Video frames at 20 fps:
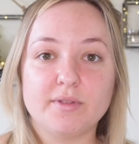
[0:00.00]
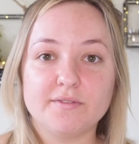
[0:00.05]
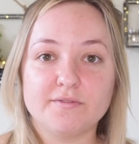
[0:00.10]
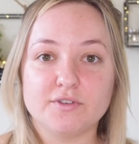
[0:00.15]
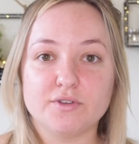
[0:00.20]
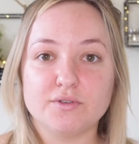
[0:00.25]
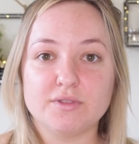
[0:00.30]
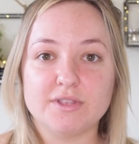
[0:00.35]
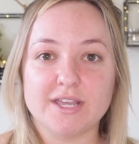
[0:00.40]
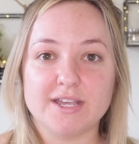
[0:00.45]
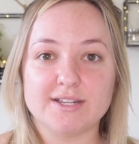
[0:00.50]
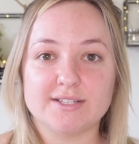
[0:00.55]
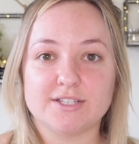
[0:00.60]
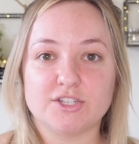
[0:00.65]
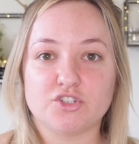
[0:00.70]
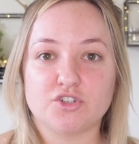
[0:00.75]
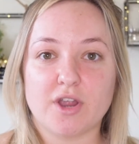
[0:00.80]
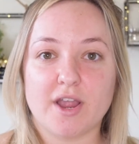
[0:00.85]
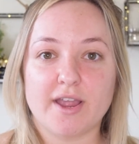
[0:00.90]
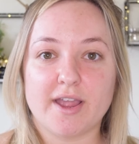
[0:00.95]
of new things to
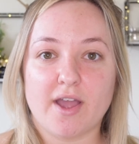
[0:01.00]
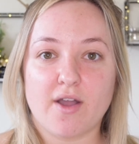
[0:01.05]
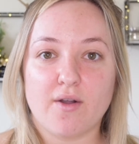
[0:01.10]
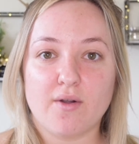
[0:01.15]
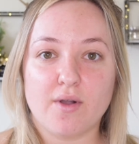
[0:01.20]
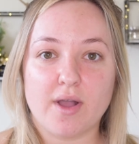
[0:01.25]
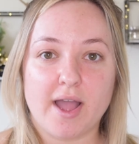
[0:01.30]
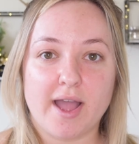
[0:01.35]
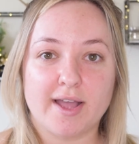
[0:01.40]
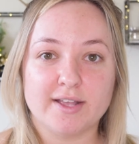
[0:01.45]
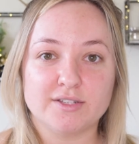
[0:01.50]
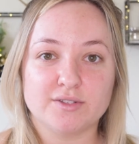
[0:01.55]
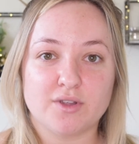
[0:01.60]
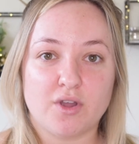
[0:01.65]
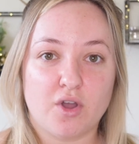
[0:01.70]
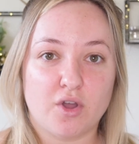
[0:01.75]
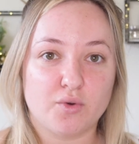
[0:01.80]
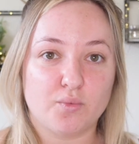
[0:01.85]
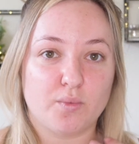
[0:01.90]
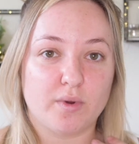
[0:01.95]
try out, as
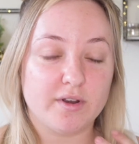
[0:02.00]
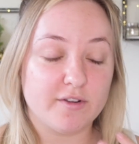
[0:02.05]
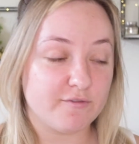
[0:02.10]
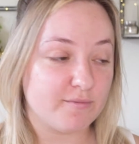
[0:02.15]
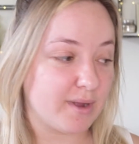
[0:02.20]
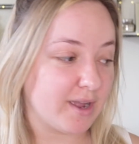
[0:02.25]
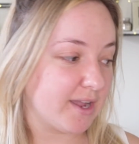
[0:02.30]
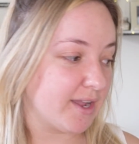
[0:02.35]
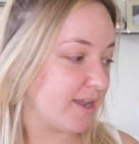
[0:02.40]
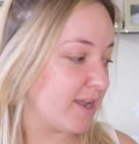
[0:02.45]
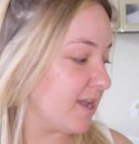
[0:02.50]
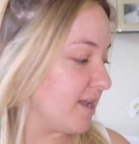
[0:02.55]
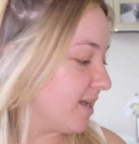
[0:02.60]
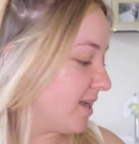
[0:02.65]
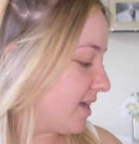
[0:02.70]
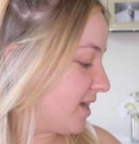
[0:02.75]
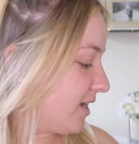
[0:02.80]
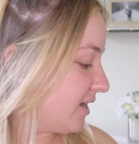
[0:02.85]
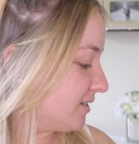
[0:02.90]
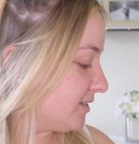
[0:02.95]
on one of my
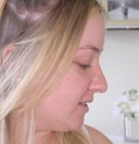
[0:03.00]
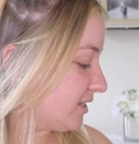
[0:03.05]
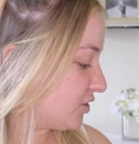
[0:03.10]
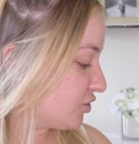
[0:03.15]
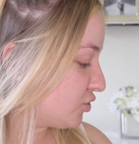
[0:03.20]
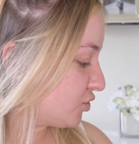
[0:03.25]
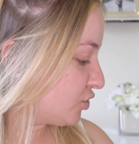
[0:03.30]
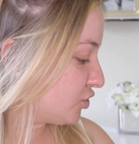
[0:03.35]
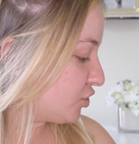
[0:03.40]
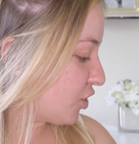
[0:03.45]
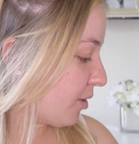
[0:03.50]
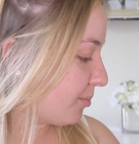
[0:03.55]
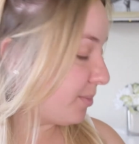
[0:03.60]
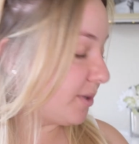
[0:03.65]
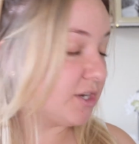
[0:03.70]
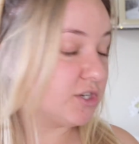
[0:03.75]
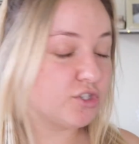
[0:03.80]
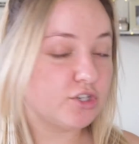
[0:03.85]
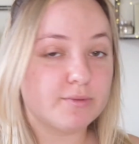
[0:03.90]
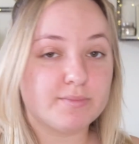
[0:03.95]
essential
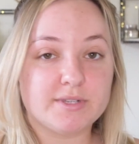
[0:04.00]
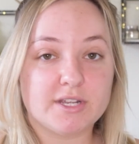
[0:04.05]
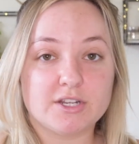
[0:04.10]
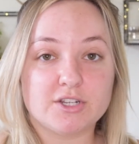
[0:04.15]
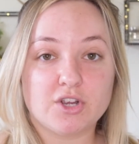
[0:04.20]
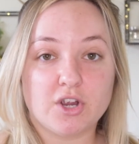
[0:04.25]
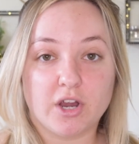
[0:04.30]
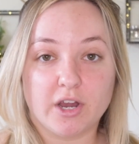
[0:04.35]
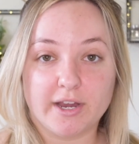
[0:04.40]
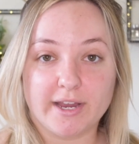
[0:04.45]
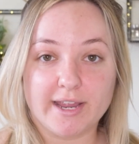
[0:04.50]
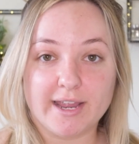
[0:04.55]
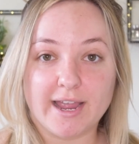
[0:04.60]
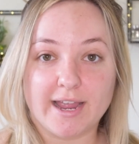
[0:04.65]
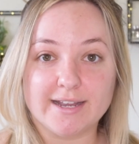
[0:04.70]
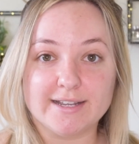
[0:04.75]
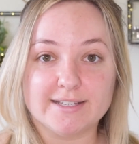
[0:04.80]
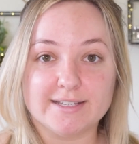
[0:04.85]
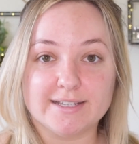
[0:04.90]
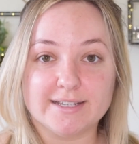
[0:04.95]
shopping trips at Target,
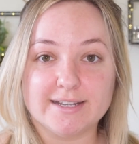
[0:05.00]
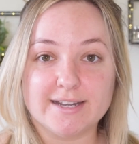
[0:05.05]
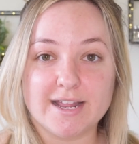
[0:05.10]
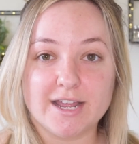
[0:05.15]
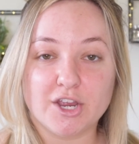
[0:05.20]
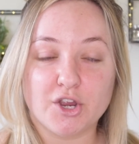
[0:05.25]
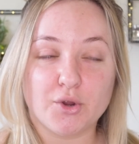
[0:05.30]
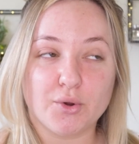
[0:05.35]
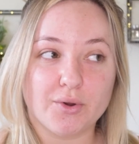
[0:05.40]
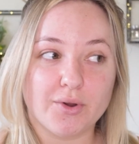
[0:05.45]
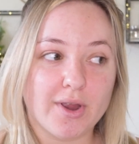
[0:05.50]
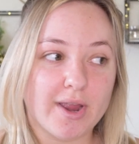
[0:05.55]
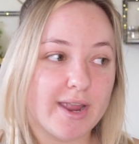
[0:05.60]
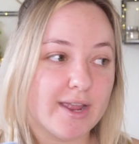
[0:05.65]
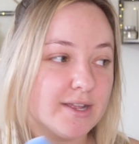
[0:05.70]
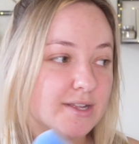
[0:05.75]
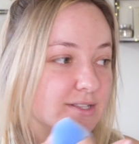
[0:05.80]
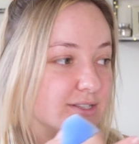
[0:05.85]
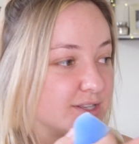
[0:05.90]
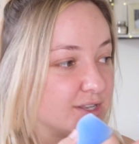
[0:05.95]
I did
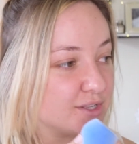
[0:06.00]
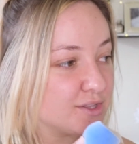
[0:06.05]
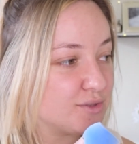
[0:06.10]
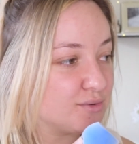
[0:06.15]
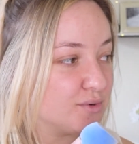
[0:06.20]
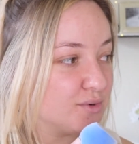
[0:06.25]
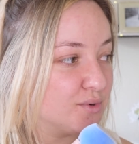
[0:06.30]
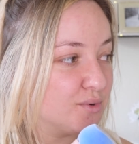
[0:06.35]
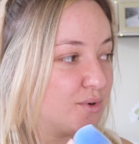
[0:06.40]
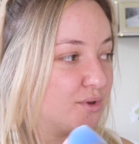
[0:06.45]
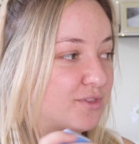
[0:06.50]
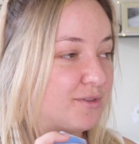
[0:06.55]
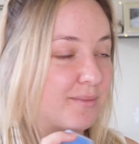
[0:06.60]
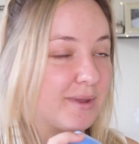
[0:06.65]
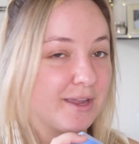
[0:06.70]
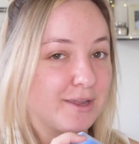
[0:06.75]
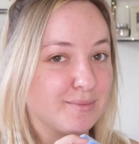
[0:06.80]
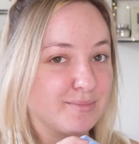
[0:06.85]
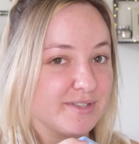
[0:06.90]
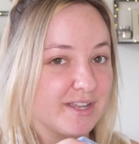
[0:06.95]
graze through the
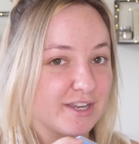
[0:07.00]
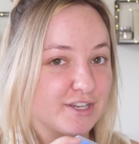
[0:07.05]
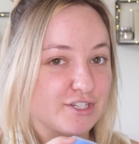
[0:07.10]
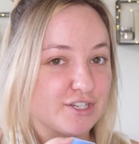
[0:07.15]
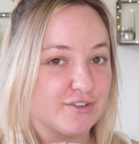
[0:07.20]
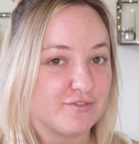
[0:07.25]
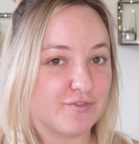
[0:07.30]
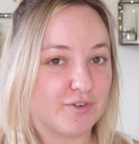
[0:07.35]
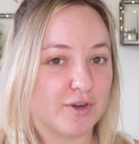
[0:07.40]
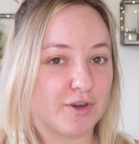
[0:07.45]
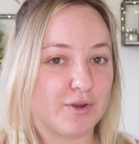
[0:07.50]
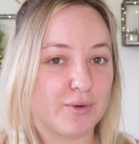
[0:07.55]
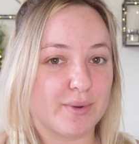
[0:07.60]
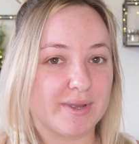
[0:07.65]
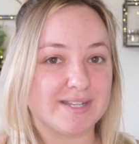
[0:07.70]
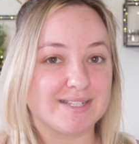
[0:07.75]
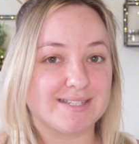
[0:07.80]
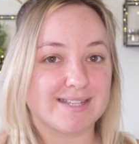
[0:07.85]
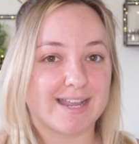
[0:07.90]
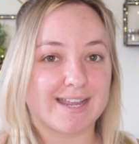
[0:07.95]
makeup section for a quick
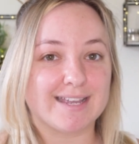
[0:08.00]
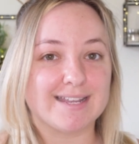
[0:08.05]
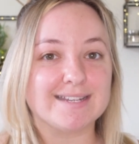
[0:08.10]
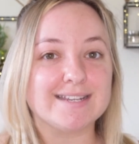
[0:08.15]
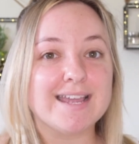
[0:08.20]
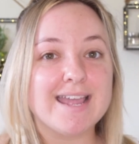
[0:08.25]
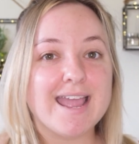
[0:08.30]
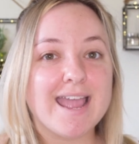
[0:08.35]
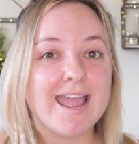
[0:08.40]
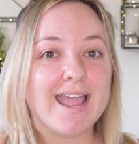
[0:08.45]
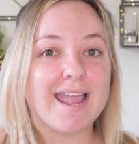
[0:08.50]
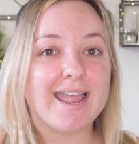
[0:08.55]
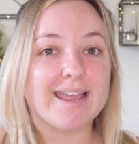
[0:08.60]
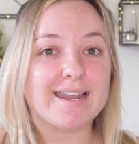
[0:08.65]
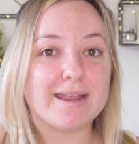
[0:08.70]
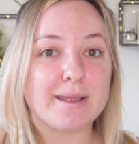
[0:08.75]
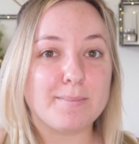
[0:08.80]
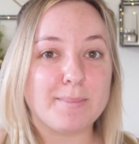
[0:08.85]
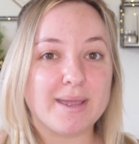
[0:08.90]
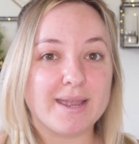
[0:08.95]
second, and
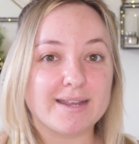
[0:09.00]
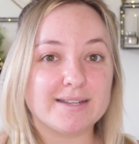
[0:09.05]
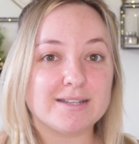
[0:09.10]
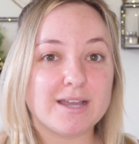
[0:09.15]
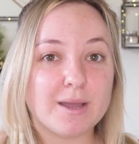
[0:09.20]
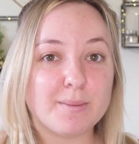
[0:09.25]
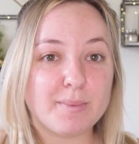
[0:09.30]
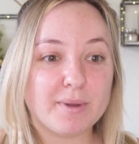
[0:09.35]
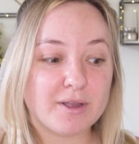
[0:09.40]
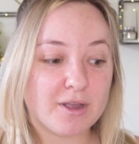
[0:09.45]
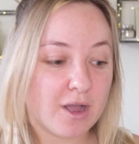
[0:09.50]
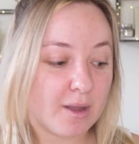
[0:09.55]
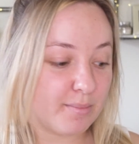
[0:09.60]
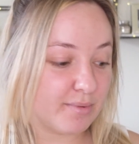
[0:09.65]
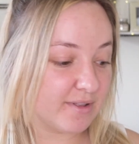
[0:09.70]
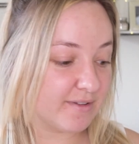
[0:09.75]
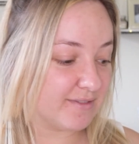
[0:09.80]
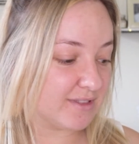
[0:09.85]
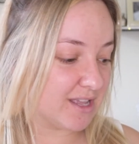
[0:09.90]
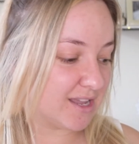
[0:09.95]
I picked up a couple
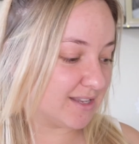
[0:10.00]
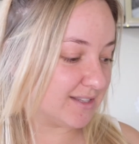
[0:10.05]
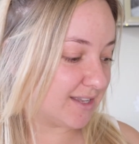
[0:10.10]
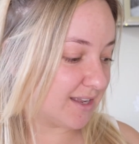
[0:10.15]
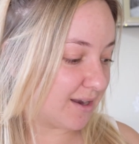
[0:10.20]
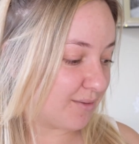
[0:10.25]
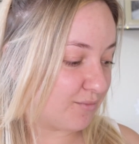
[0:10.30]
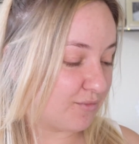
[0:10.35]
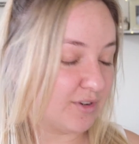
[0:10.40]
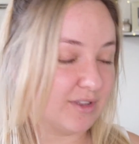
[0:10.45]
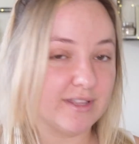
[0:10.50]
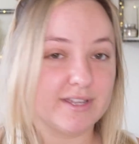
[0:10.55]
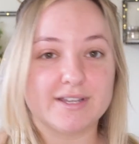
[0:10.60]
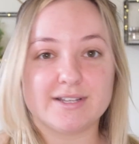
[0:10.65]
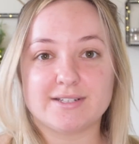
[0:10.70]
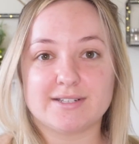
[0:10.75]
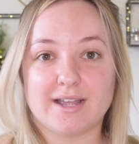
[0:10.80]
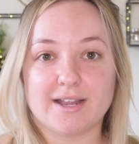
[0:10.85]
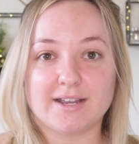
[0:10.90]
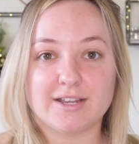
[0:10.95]
of things that I'm really
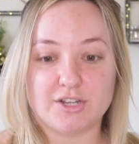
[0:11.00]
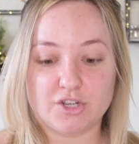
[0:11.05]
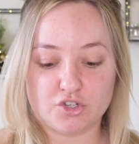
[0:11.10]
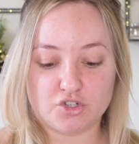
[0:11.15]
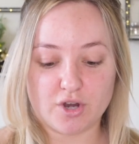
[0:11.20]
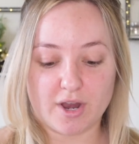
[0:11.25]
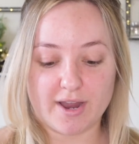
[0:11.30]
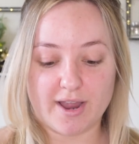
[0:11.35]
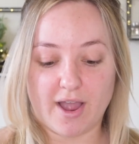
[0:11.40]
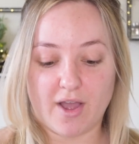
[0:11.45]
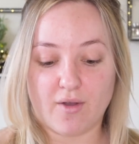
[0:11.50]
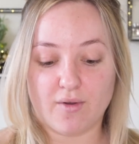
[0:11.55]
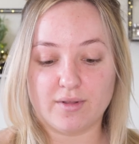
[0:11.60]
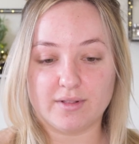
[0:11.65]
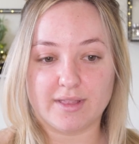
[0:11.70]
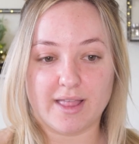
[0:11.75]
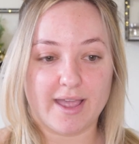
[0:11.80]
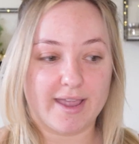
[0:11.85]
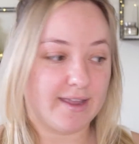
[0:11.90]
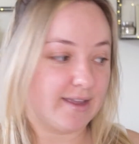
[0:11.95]
excited to try out,
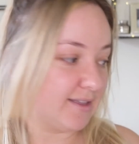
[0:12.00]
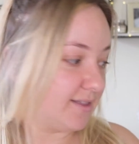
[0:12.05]
like